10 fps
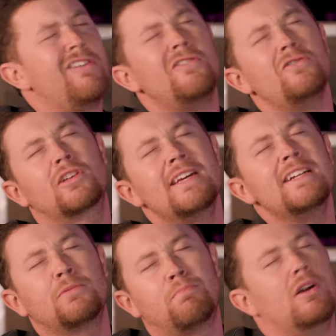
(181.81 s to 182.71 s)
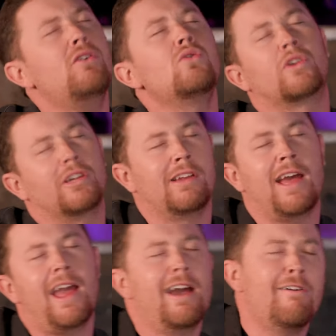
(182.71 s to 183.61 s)
heart gets broken
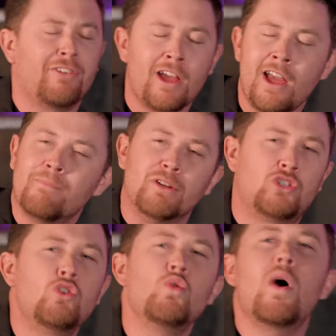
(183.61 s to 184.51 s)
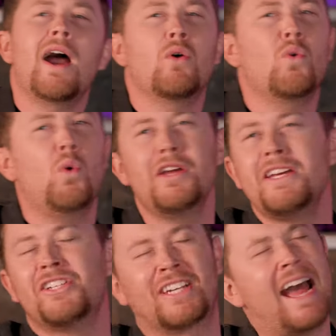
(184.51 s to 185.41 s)
now. But do I
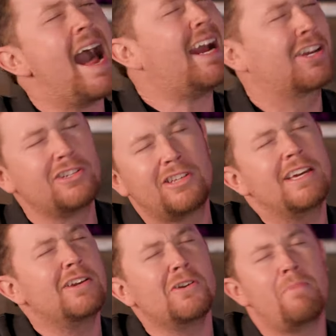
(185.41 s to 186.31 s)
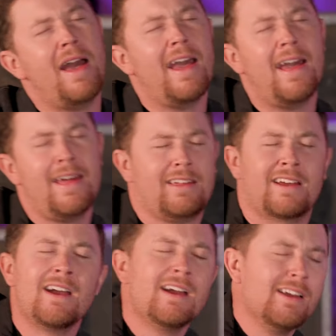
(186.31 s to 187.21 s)
wish I could get her back?
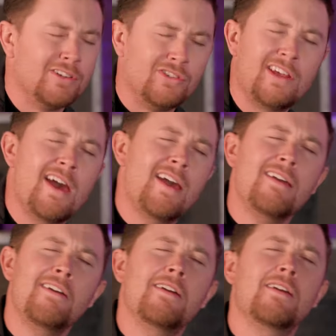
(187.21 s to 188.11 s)
Damn.